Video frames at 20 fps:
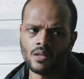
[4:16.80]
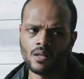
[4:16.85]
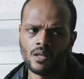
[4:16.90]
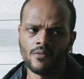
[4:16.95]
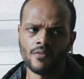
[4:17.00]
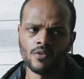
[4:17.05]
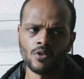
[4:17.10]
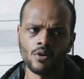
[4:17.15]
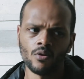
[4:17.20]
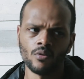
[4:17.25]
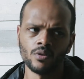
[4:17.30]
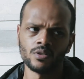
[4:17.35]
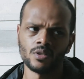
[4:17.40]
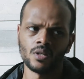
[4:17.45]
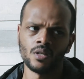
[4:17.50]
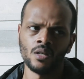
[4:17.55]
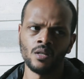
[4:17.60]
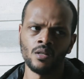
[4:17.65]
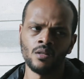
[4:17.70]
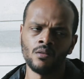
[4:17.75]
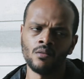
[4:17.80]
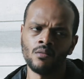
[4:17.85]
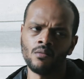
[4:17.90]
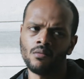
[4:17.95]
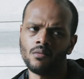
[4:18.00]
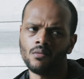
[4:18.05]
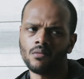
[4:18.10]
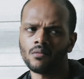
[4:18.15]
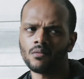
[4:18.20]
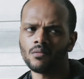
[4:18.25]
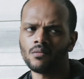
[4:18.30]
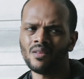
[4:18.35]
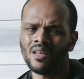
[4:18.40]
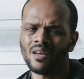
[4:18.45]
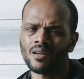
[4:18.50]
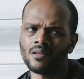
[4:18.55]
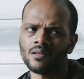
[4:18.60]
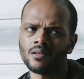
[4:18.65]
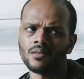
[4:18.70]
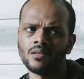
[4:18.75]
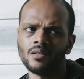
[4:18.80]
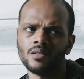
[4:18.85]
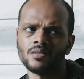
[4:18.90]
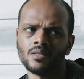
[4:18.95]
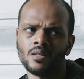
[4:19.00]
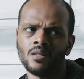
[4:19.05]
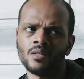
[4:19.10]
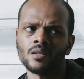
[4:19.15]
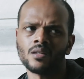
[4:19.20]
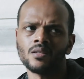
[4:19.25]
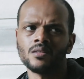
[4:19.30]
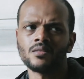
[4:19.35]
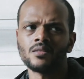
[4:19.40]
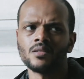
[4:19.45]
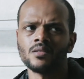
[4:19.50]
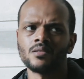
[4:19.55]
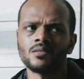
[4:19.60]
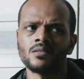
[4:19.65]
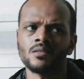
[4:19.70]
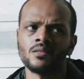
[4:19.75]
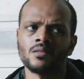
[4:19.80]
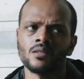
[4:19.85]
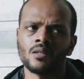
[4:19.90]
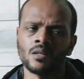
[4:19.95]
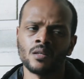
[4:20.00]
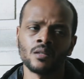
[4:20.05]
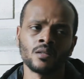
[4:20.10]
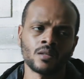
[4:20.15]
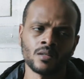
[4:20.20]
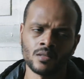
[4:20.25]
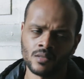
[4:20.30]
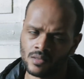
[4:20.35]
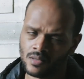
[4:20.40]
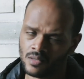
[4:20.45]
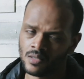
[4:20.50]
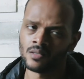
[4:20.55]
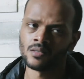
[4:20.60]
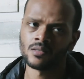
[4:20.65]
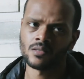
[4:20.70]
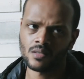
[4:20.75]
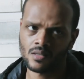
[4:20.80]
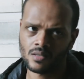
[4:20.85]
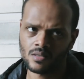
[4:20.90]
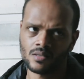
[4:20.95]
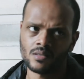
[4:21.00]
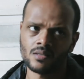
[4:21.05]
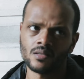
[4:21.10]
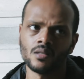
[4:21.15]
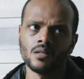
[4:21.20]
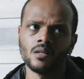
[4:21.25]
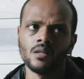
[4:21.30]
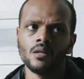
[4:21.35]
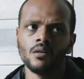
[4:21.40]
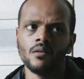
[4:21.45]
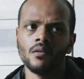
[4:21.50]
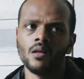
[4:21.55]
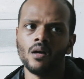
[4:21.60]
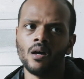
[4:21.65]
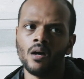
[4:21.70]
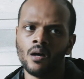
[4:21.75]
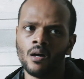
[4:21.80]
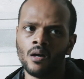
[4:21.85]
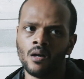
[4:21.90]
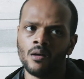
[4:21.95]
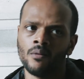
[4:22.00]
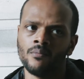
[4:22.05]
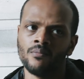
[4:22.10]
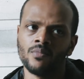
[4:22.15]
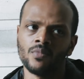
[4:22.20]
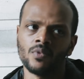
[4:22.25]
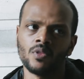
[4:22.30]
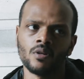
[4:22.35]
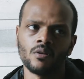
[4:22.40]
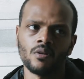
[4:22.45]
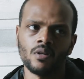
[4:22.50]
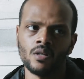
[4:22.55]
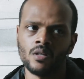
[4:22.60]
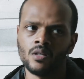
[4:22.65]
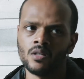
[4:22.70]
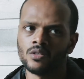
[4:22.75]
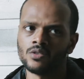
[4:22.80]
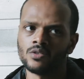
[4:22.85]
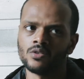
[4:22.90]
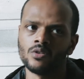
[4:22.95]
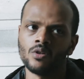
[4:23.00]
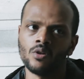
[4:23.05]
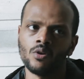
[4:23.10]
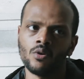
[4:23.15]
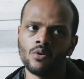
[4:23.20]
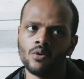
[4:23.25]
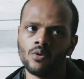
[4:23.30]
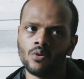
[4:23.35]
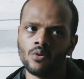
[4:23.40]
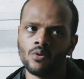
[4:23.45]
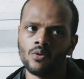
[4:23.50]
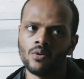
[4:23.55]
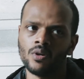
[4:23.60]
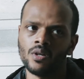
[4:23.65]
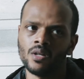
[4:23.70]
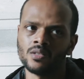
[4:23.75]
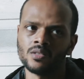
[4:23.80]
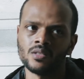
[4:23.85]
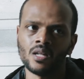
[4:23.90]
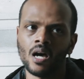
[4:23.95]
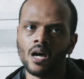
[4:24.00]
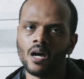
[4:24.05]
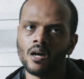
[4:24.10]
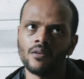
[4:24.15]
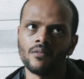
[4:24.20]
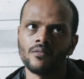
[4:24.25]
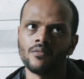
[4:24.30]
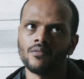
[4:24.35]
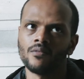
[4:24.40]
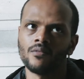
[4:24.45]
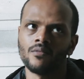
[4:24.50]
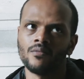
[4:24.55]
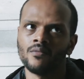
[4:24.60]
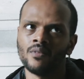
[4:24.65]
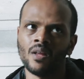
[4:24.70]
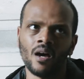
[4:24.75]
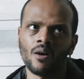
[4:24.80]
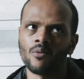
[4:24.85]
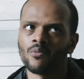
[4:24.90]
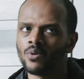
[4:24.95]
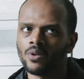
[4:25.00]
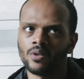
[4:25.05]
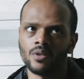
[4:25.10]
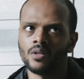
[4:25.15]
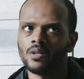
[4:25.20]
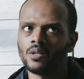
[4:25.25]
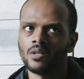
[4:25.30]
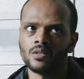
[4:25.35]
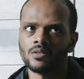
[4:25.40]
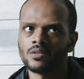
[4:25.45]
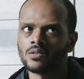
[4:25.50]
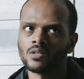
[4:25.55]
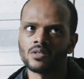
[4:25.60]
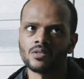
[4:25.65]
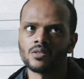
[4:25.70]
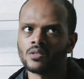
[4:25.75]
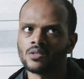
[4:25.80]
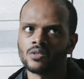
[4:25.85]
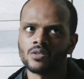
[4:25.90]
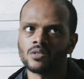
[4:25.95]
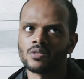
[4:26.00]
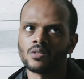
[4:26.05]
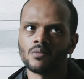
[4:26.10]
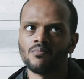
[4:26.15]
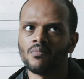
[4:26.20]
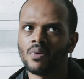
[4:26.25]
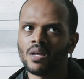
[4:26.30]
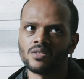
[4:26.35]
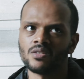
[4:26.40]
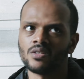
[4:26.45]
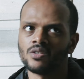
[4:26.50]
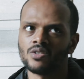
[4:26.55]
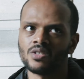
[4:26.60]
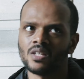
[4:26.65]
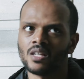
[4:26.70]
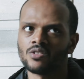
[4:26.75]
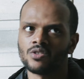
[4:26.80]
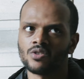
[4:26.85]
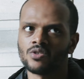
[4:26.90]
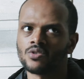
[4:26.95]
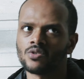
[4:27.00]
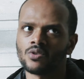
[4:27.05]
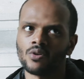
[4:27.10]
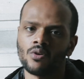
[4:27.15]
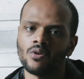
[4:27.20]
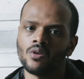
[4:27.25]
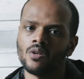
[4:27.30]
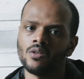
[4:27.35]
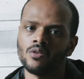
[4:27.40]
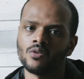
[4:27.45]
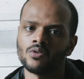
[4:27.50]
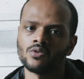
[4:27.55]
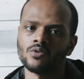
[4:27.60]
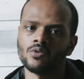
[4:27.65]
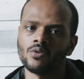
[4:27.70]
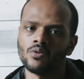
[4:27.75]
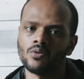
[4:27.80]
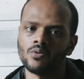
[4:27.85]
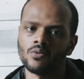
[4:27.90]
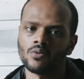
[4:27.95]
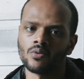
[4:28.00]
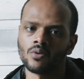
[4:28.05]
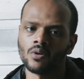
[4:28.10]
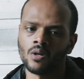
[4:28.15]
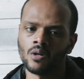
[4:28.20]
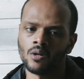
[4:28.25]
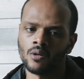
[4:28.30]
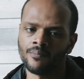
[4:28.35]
even though technically it's inconsistent in consensus. There is no, it's not really, it's just a message that's asserted. There's no